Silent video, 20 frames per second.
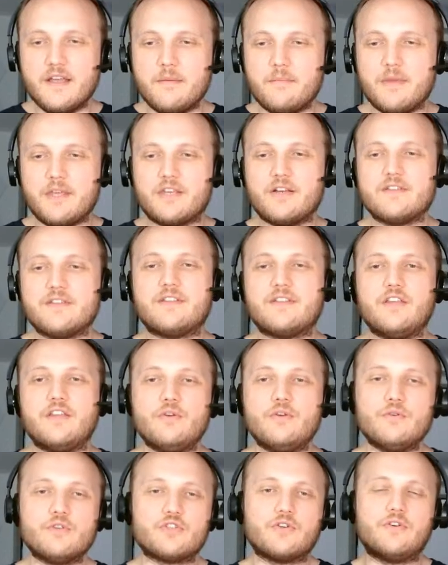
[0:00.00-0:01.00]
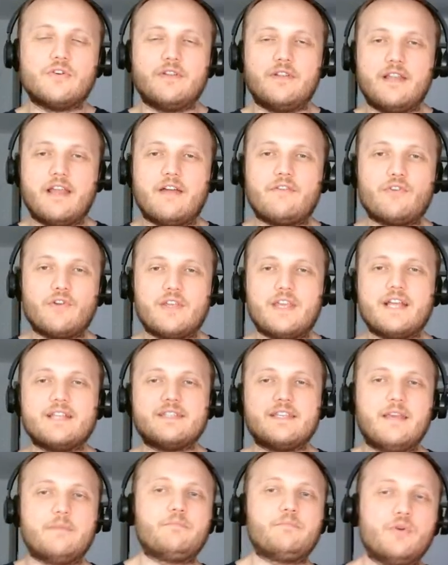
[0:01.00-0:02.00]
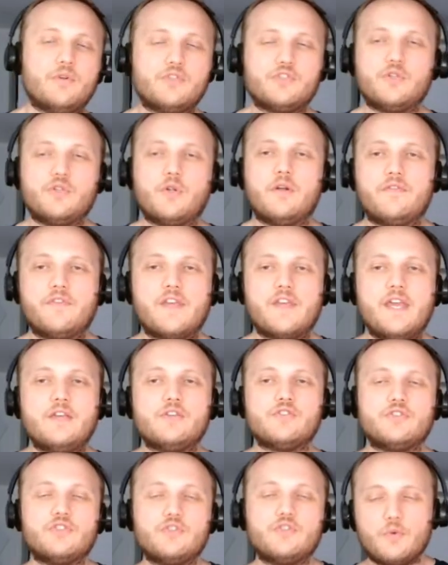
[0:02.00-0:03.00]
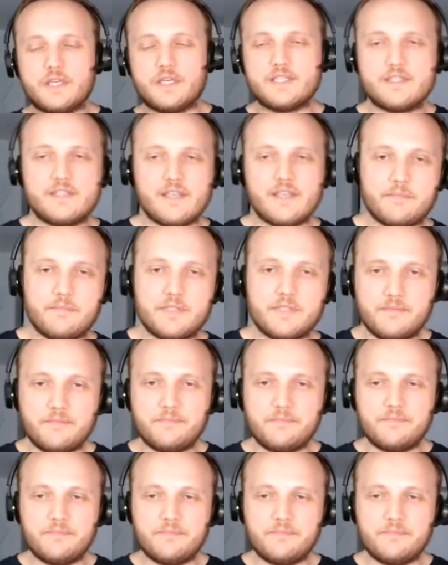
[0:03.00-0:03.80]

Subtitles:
because the user never gets a push notification to accept.